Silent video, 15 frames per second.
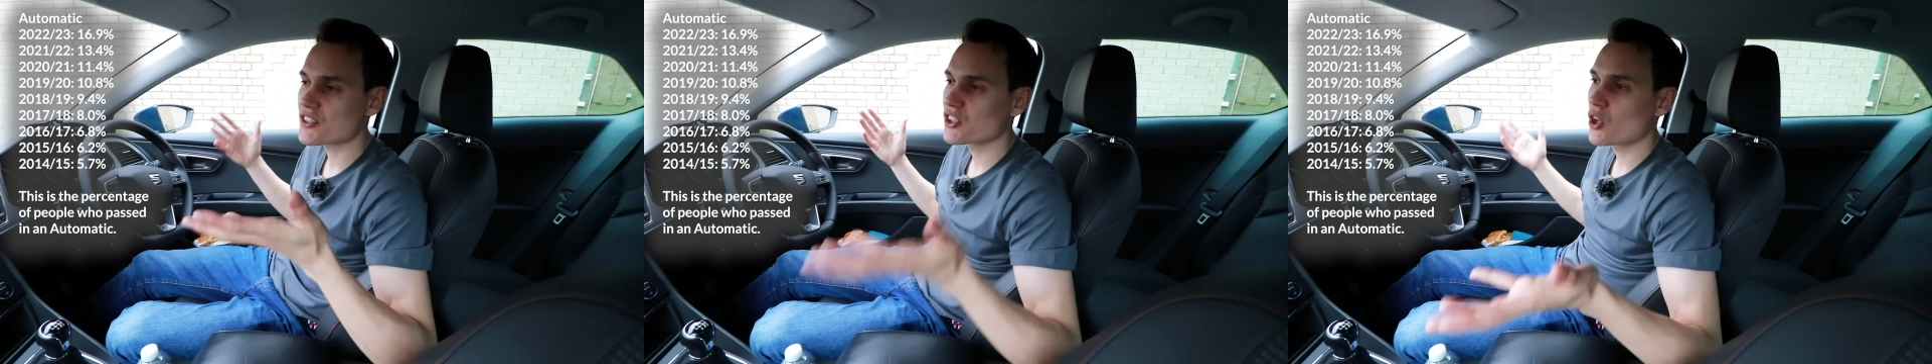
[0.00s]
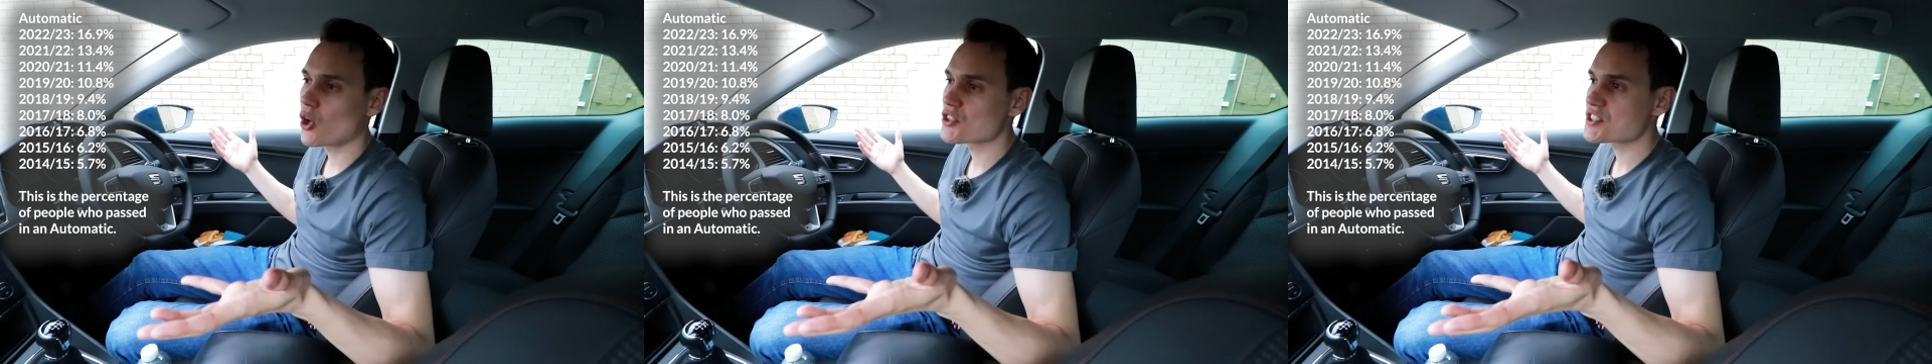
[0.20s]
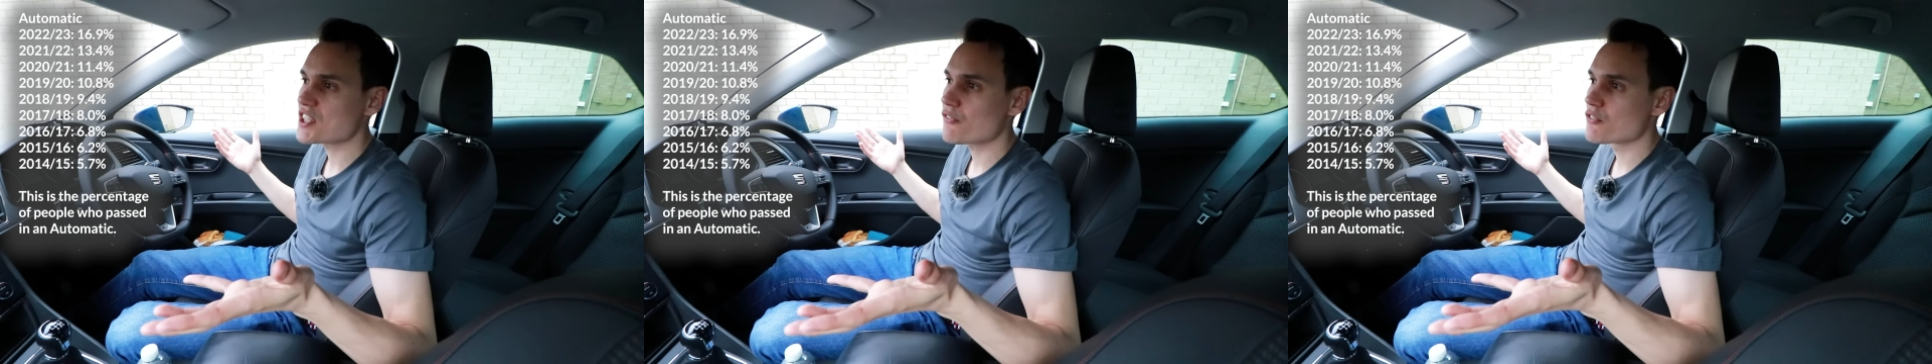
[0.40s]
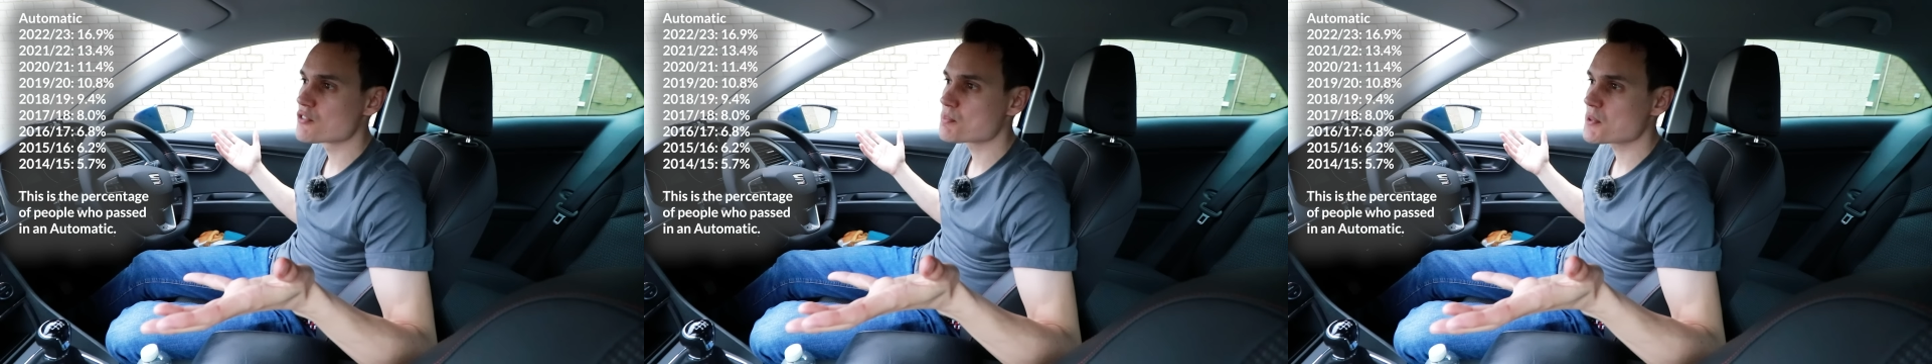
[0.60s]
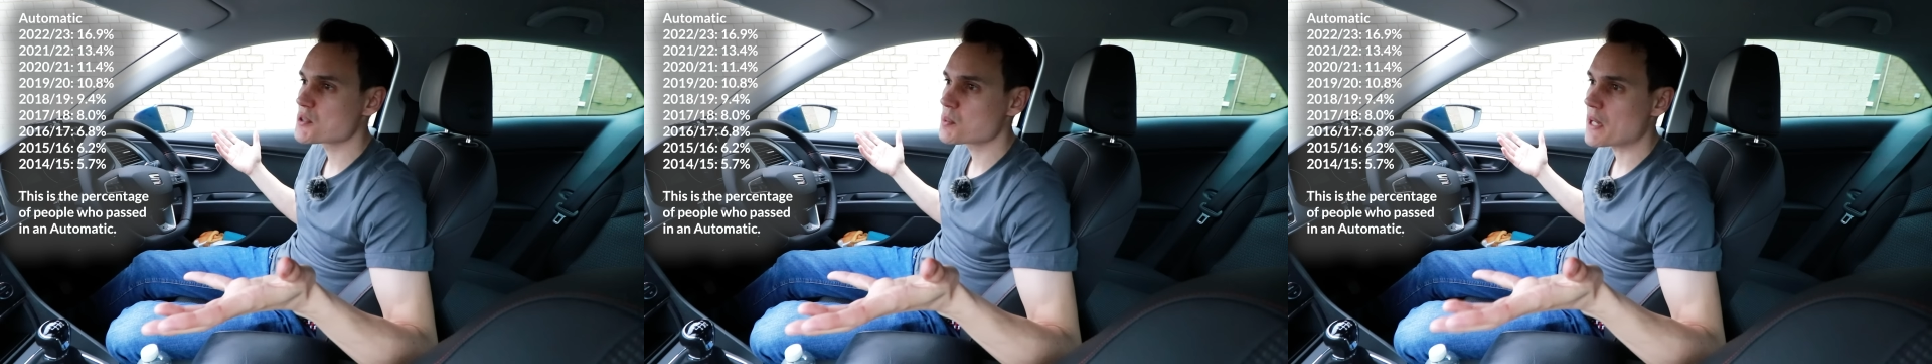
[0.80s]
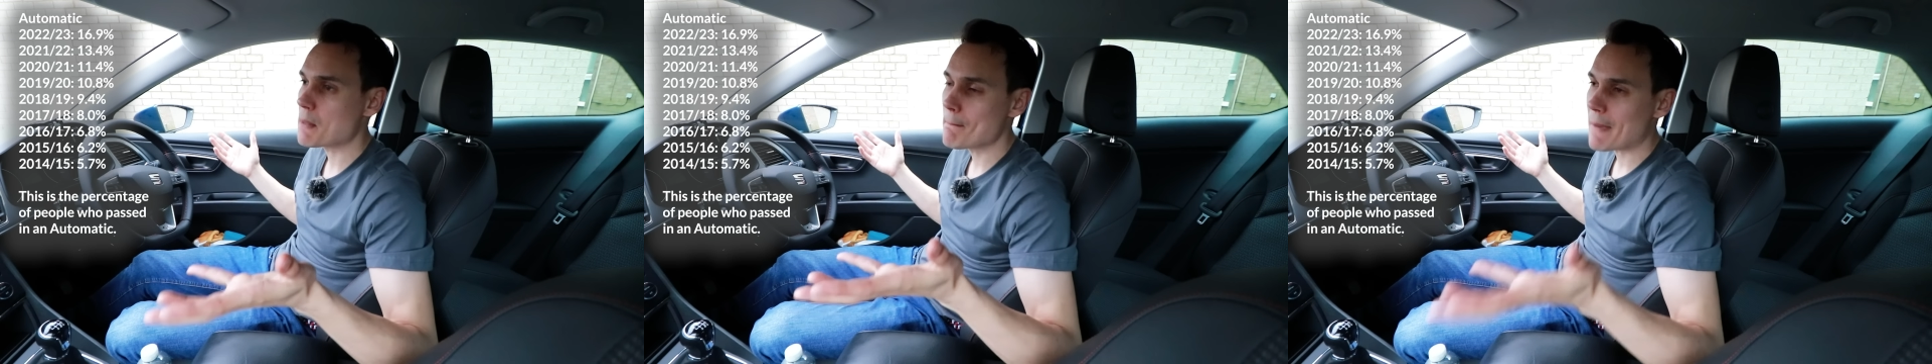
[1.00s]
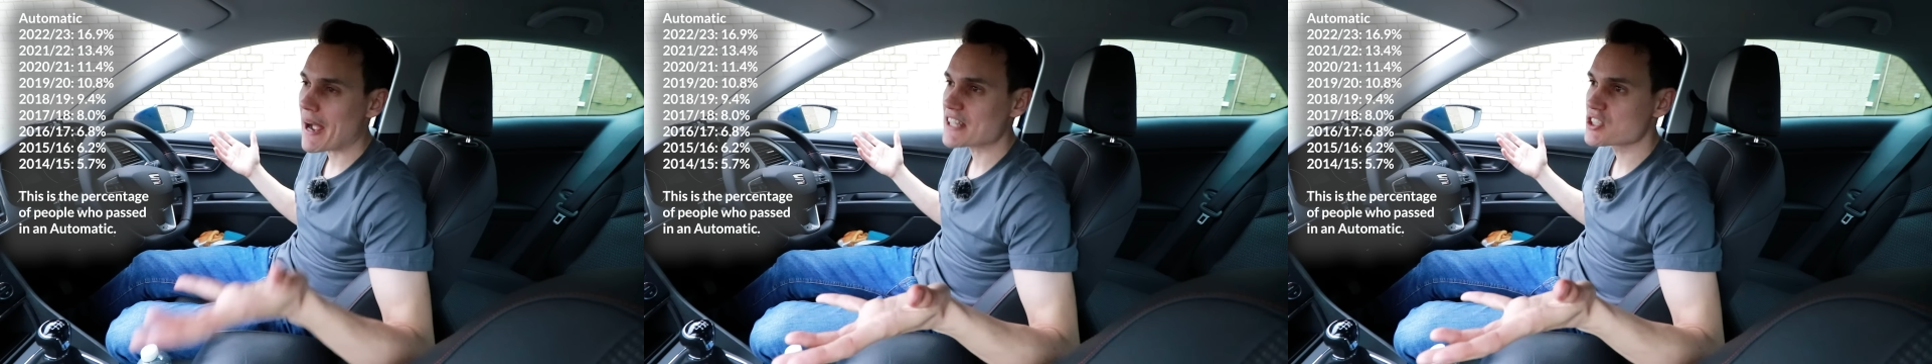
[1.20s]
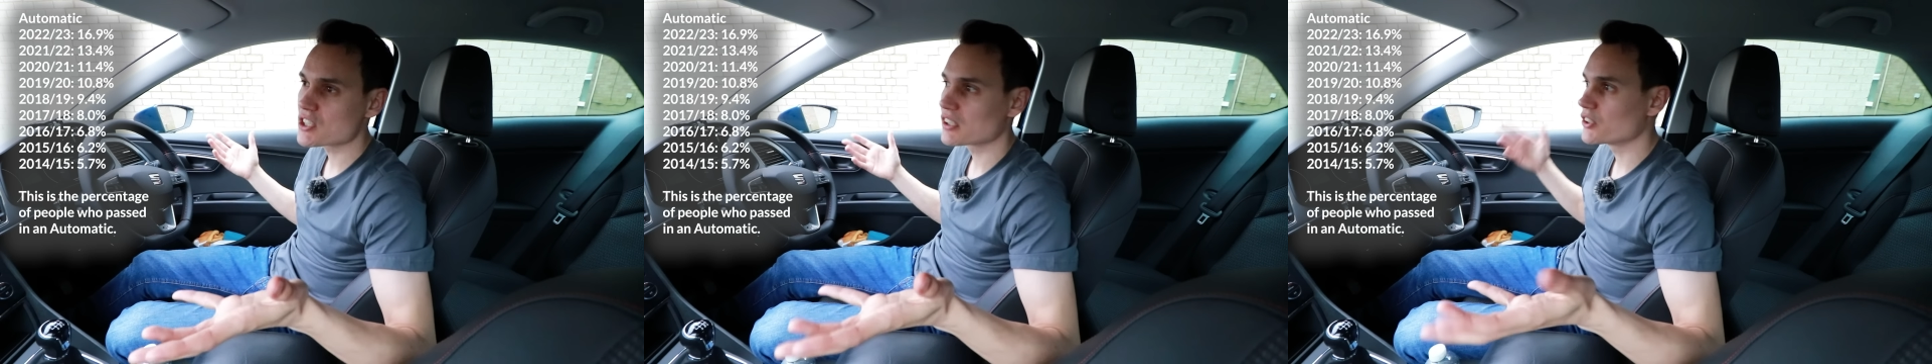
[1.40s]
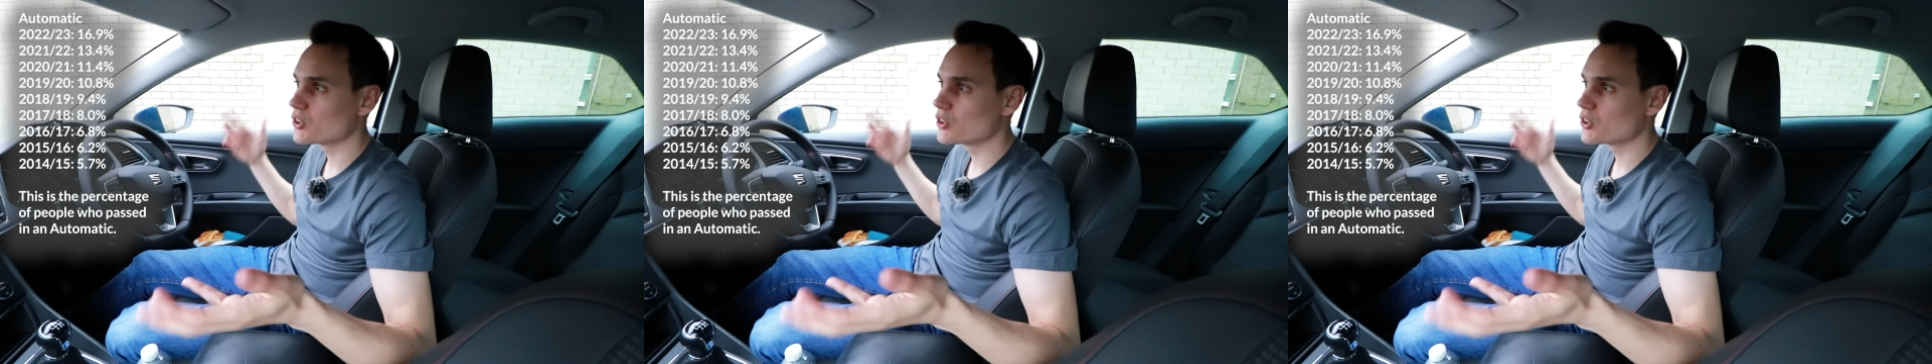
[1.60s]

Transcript: the cost difference between manual